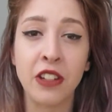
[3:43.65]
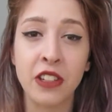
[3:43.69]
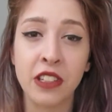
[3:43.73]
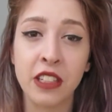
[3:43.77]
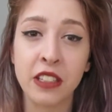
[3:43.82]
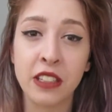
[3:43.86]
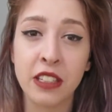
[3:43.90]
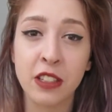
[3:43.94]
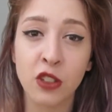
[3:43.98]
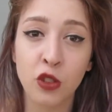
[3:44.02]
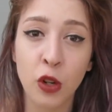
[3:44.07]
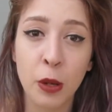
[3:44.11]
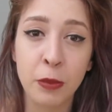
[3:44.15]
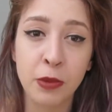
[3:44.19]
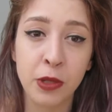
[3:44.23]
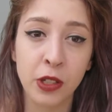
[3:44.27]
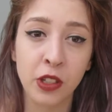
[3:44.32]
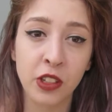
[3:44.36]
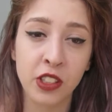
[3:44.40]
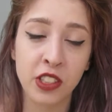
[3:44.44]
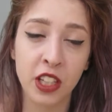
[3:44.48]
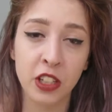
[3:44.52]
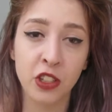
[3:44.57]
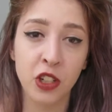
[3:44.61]
in the description
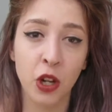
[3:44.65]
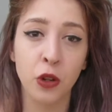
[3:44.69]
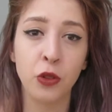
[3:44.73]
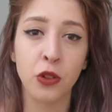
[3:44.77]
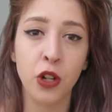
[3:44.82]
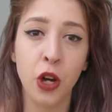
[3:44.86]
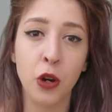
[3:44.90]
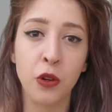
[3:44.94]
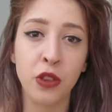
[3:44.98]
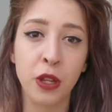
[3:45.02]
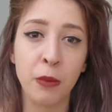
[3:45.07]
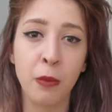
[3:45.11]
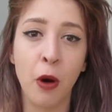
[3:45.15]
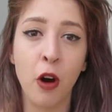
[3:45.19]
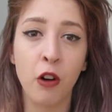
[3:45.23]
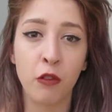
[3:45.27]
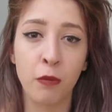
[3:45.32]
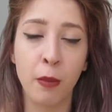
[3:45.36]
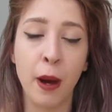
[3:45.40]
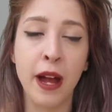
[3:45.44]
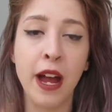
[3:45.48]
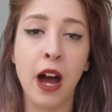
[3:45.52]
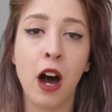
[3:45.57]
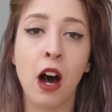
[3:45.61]
because I don't know them off
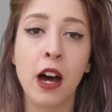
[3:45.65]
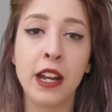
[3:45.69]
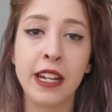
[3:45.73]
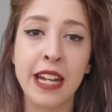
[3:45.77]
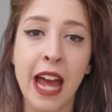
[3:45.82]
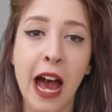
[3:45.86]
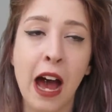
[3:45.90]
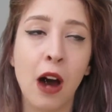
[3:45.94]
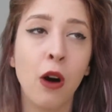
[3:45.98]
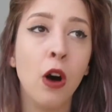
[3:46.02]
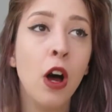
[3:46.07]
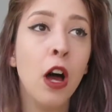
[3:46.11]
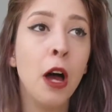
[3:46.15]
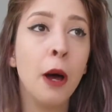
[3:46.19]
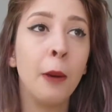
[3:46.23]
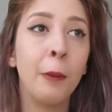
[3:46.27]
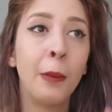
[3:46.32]
by heart now.